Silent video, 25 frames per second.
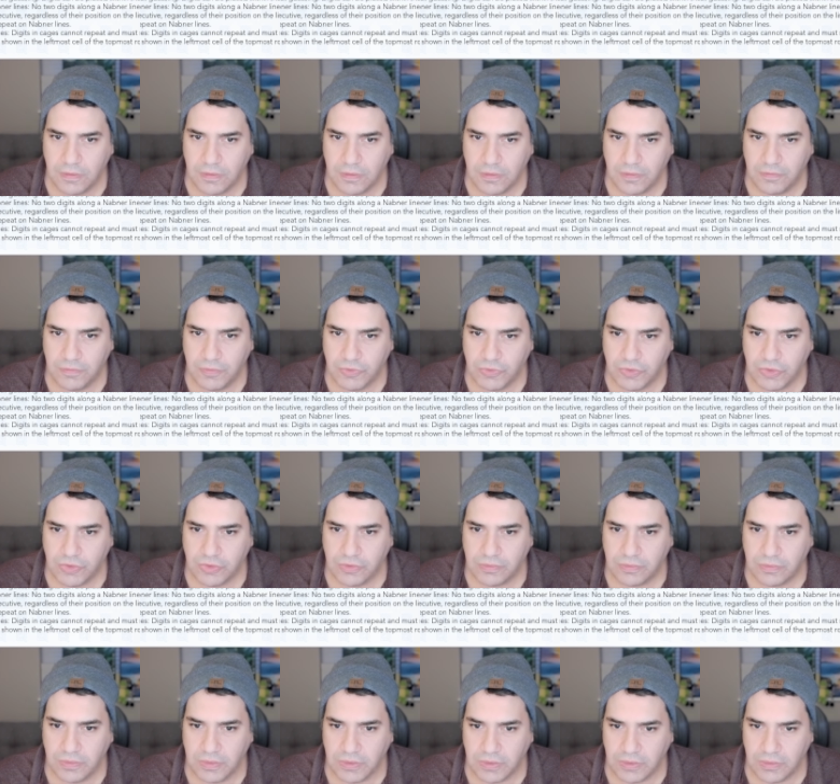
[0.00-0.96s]
If it's a
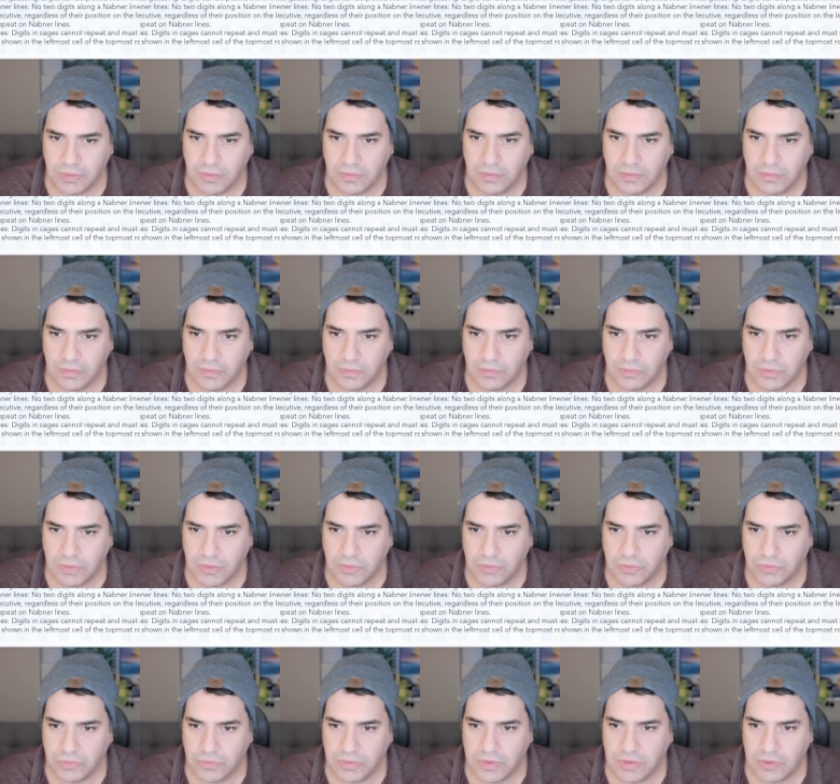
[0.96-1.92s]
3, well,
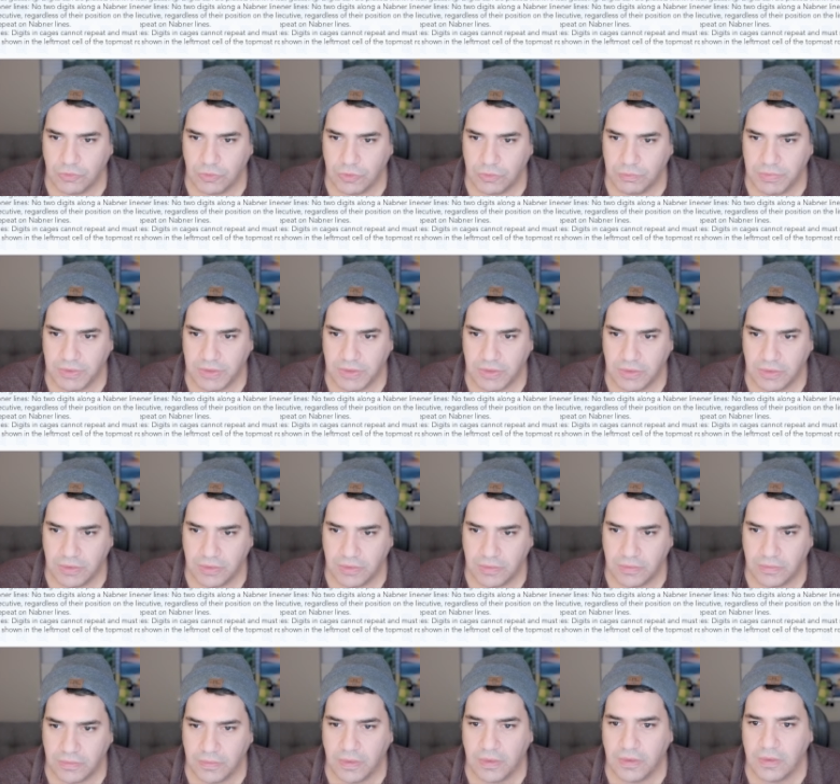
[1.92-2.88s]
3 would be here.
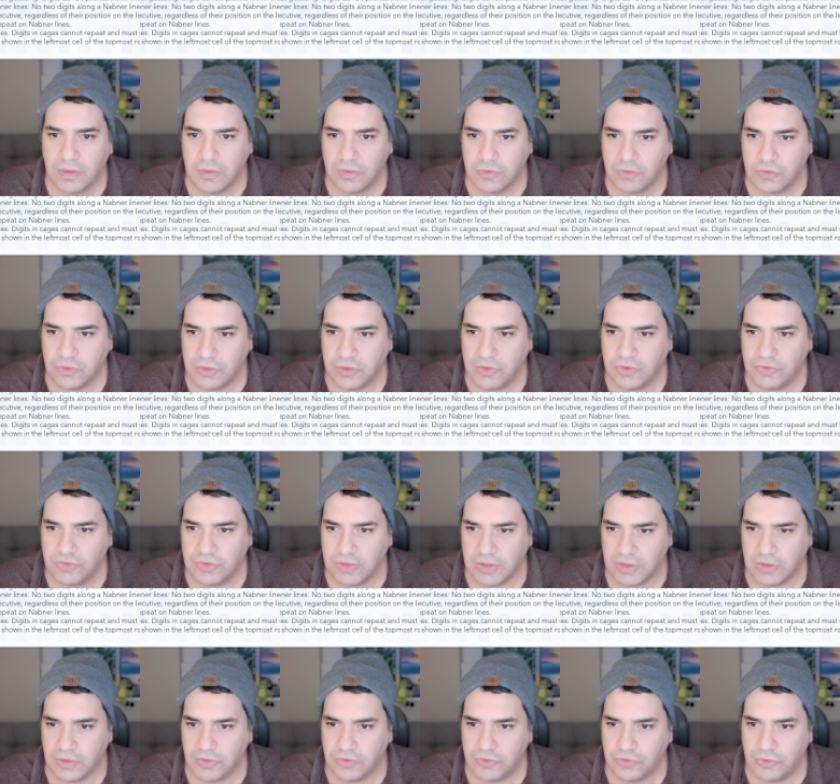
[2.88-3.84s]
So this
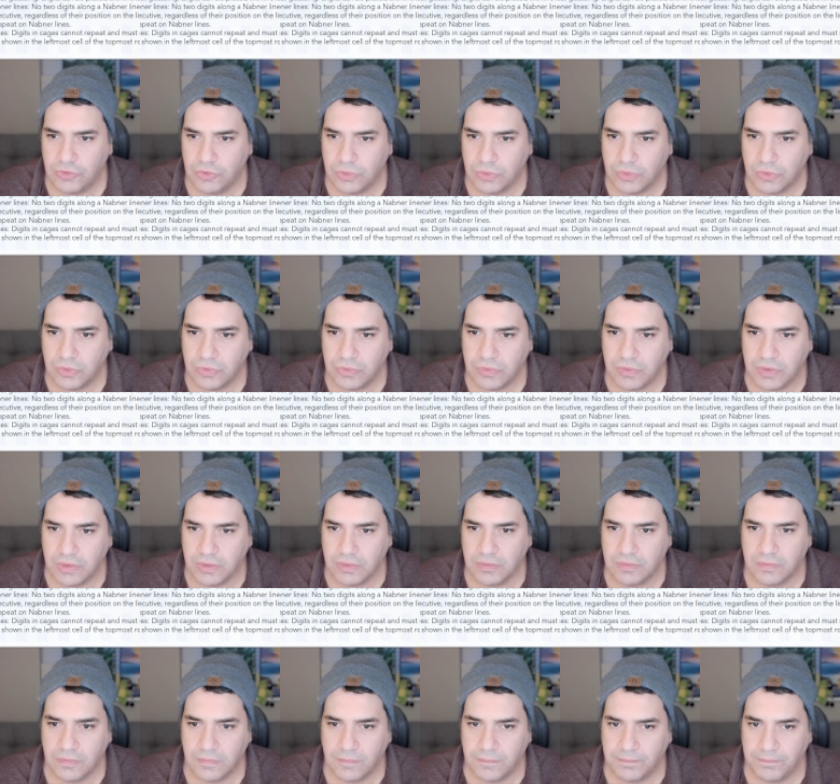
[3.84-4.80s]
cell is 2 or 3.
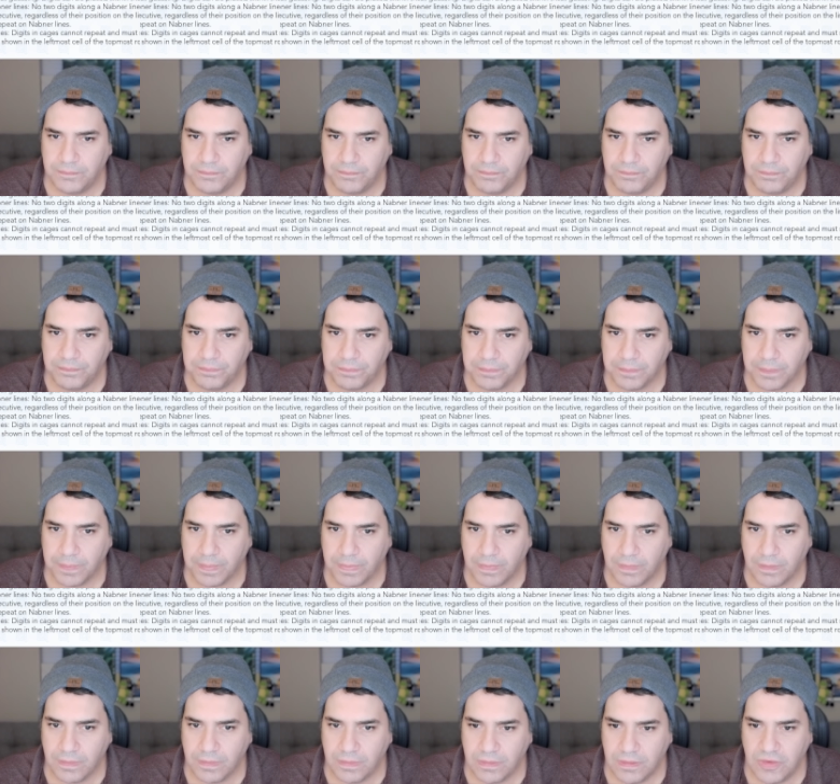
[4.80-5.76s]

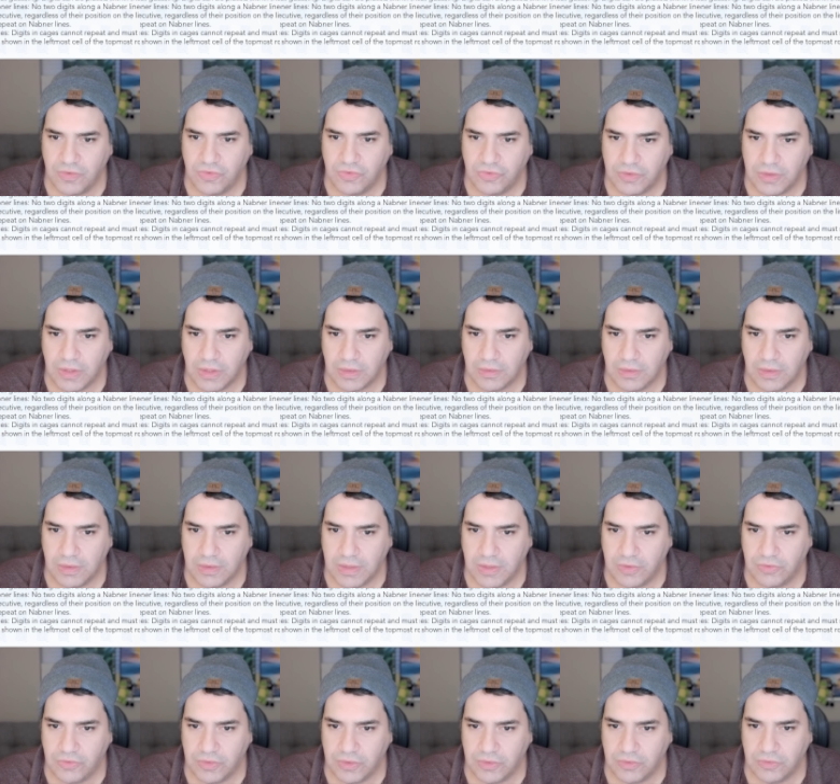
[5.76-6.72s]
This cell, in
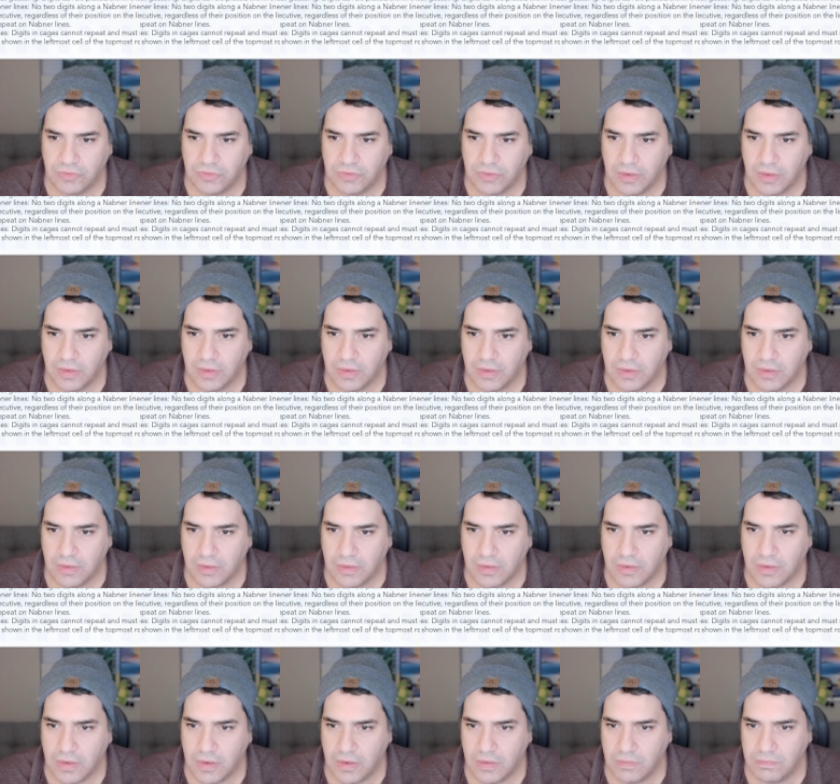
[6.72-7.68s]
essence,
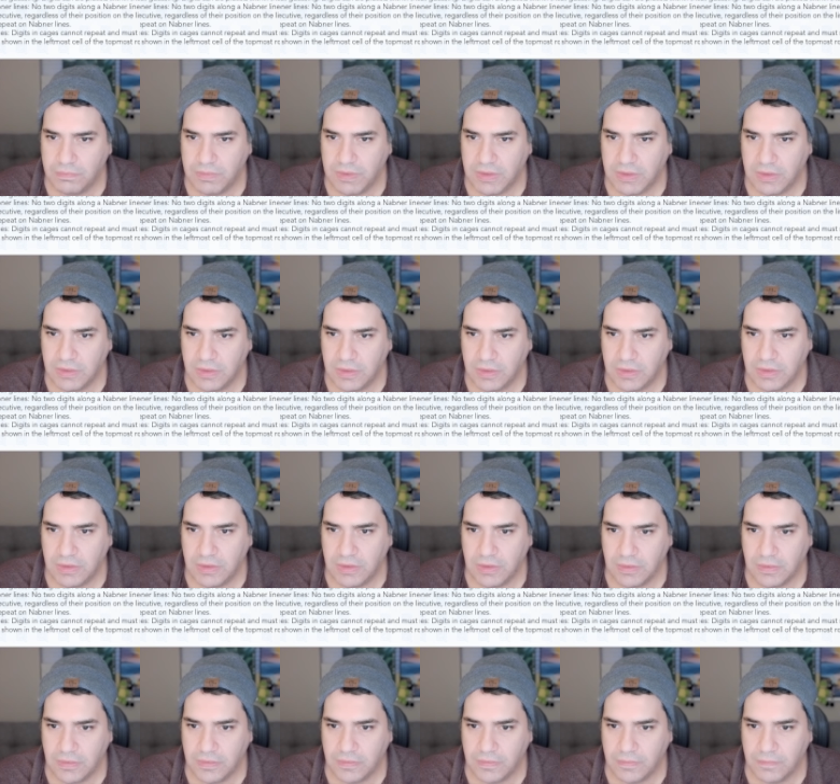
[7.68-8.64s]
can't be in
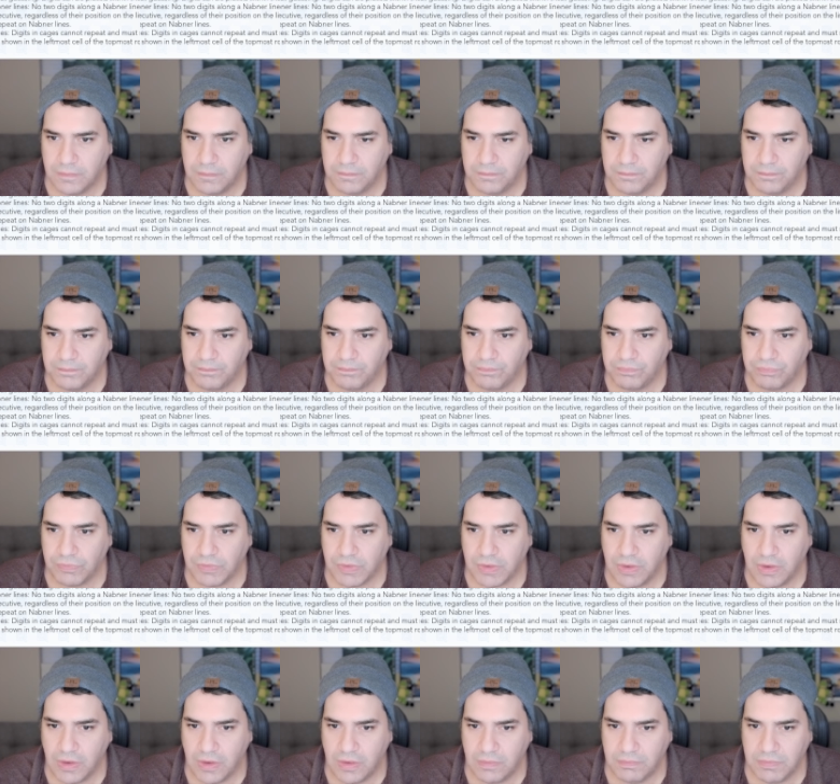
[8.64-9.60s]
here,
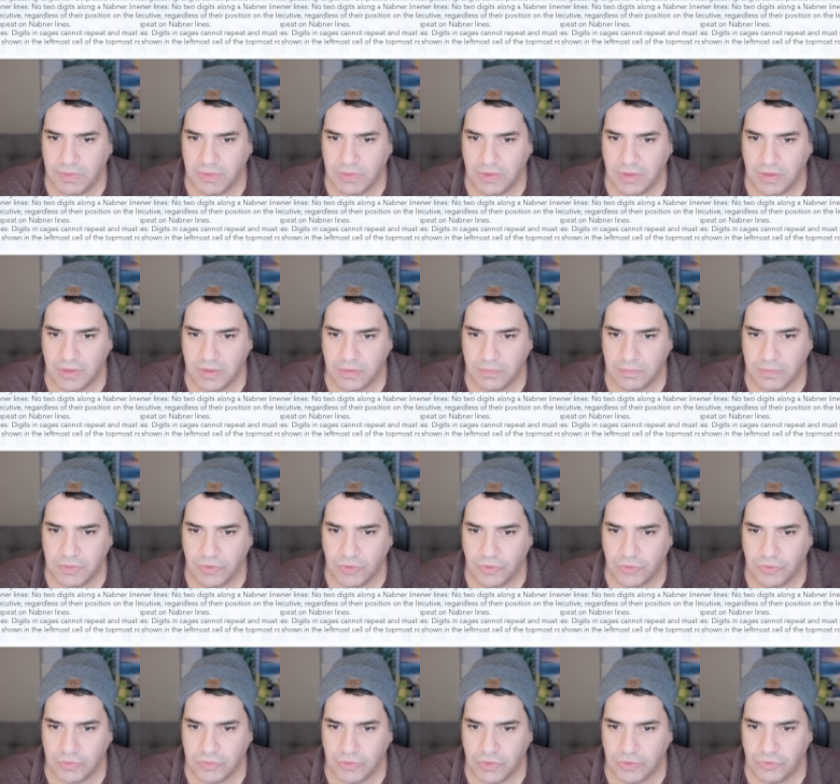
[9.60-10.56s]
can't be there
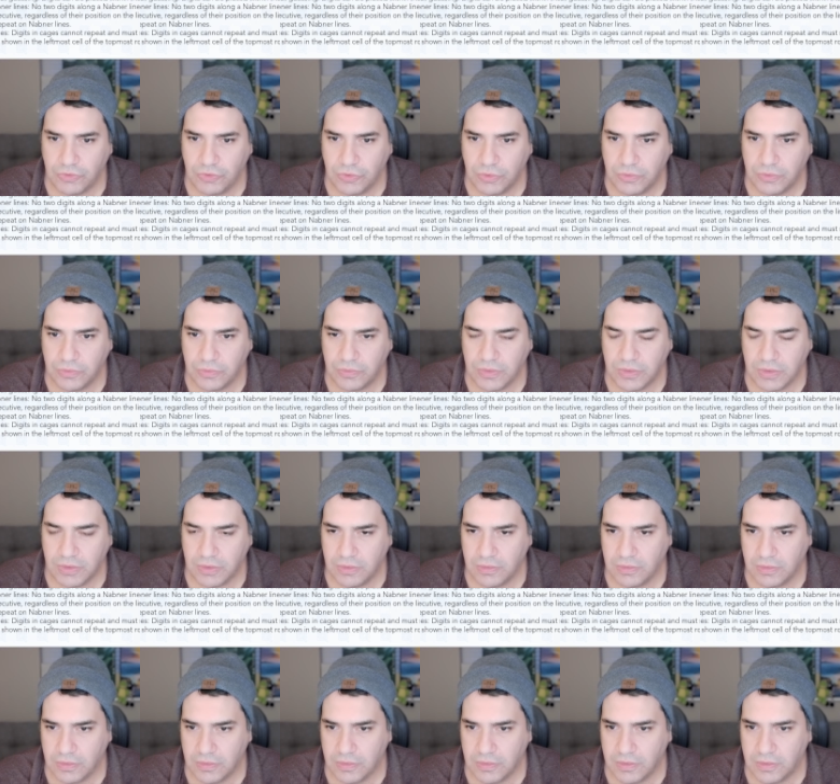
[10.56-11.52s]
because of the 2, 3
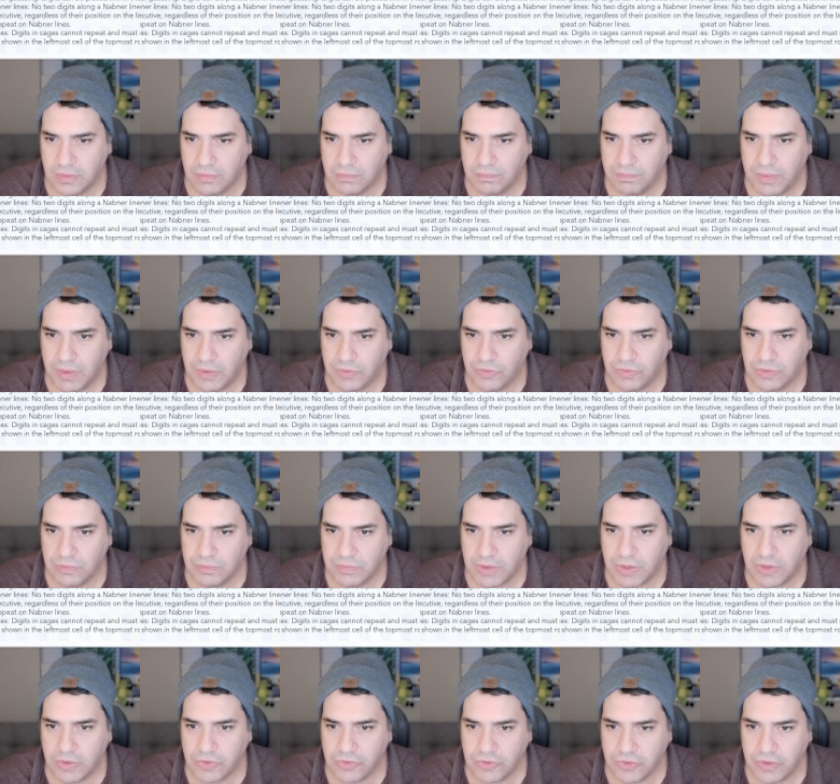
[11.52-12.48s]
pencil
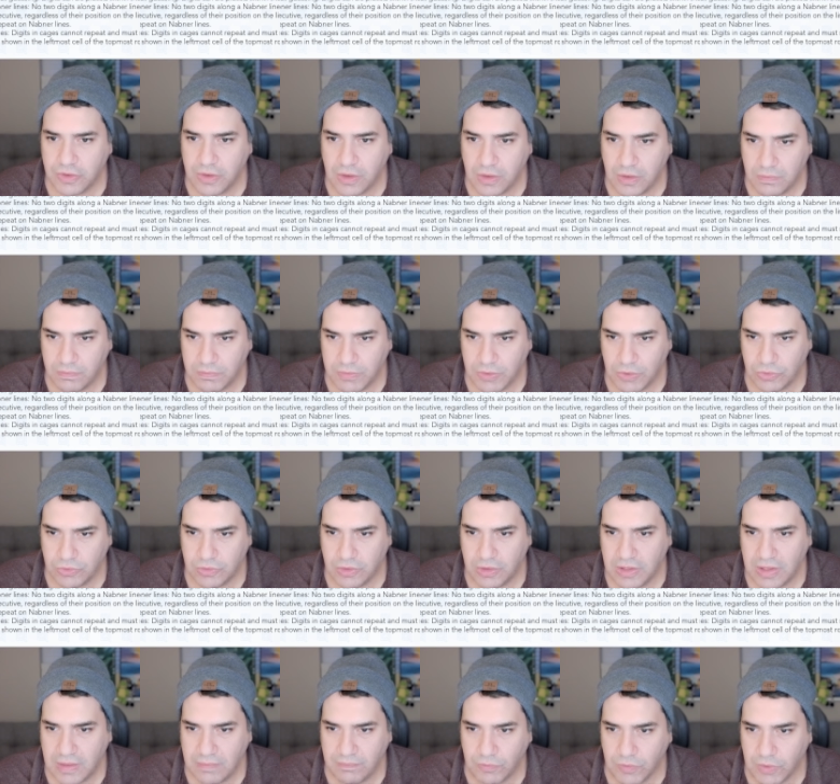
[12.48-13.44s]
marks, can't be on the
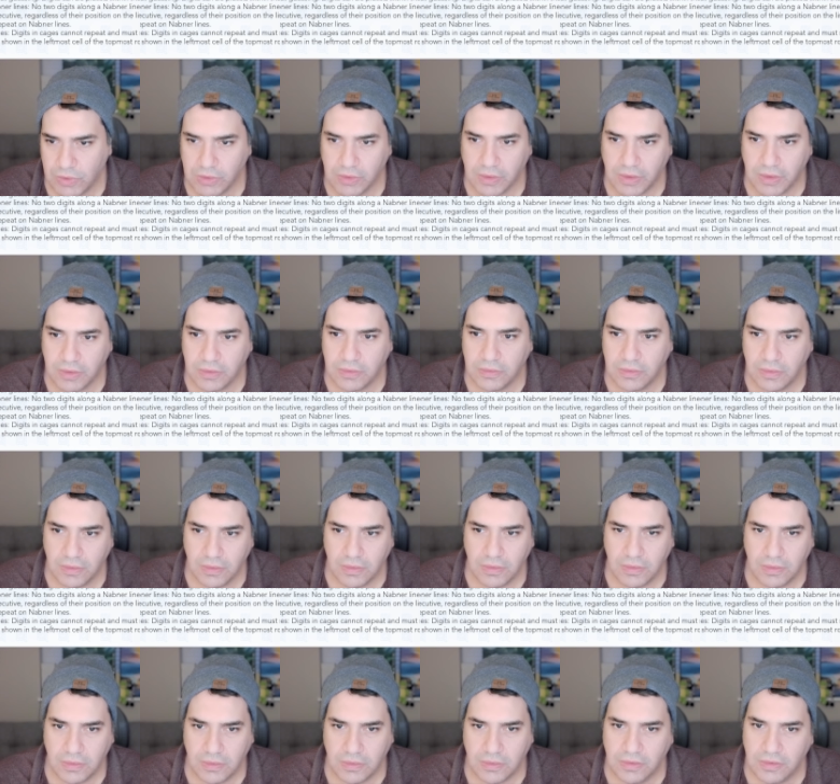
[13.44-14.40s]
Nabner line.
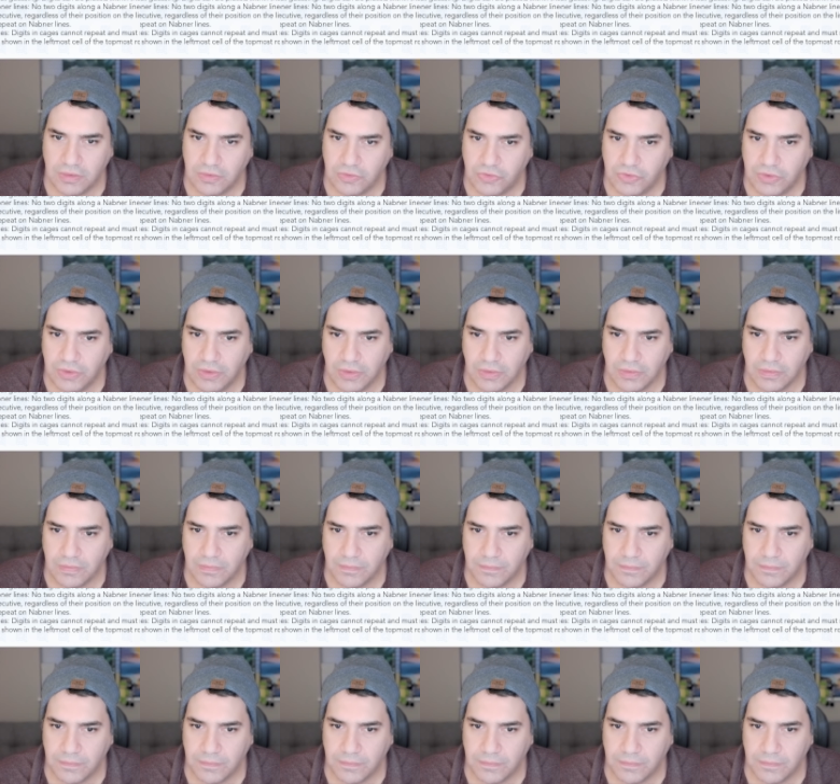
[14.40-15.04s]
It's here.